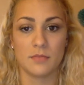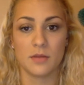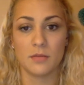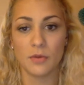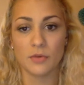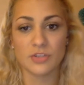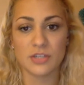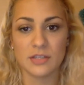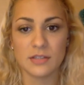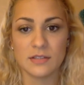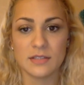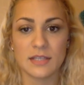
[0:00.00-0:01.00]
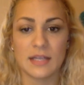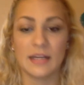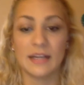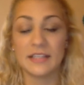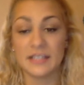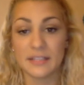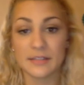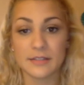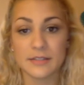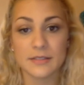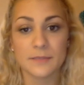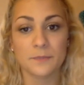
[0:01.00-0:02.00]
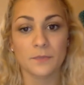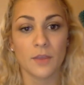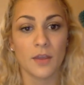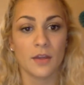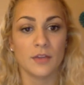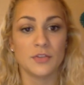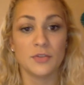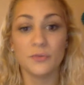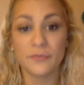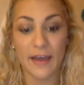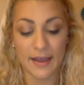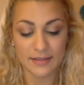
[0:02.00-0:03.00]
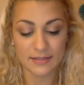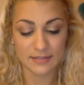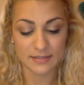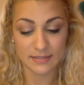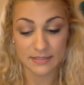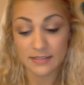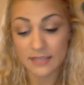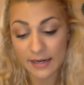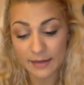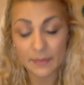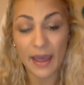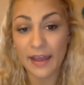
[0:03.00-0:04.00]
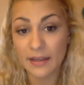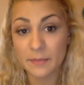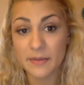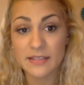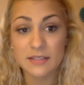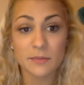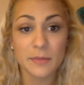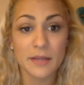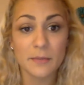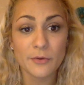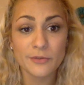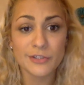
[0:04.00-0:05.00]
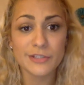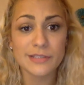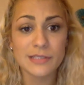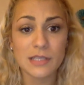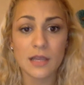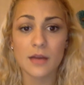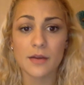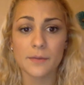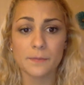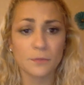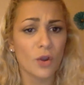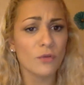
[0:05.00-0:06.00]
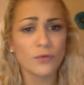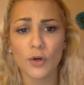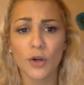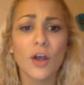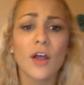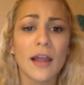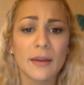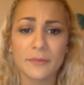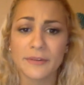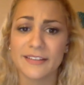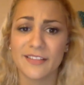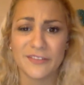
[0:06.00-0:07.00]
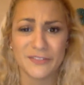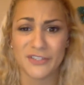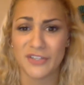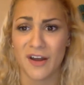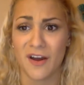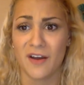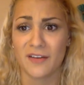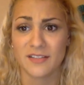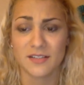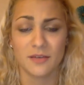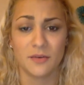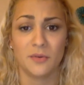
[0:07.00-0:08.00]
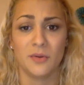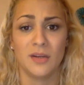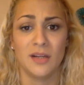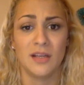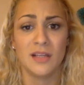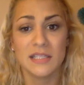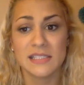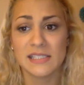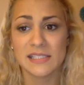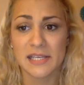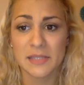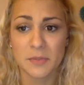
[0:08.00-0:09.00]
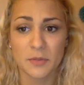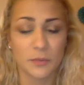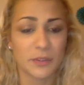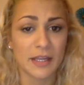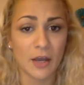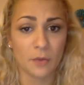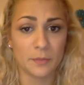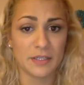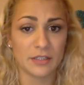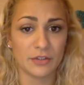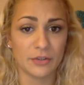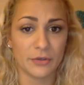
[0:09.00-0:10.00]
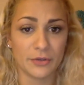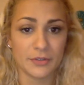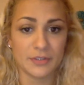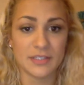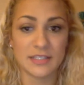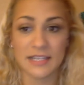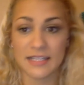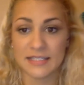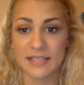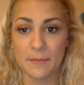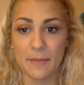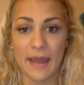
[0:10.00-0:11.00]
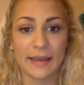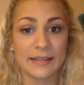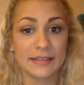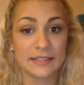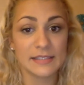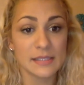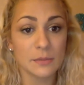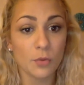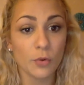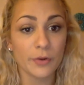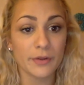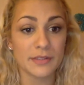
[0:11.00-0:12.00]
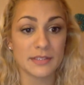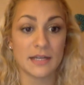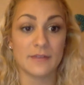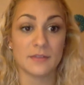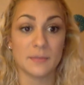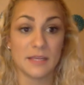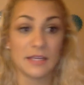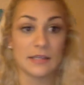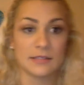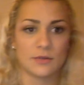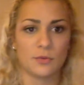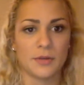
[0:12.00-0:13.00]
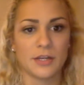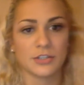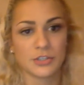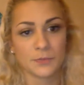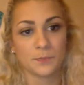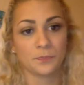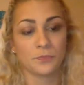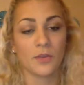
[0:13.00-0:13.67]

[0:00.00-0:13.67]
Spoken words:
emotions and ideas too fast since I act based on my emotions. Overall, I really love to talk, so this assessment really helped me to learn to take a step back and listen more instead of speaking so much.